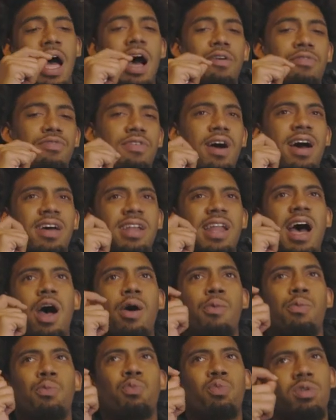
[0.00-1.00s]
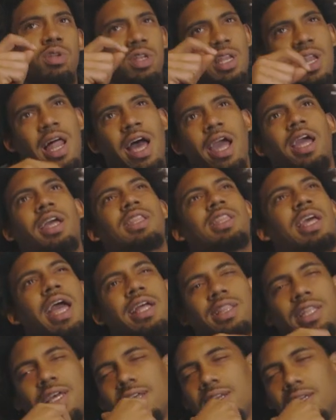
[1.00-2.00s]
I'll find out really like
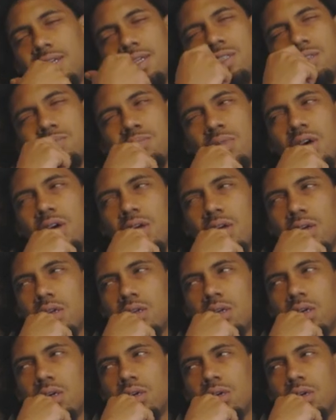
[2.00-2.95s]
at the end of this month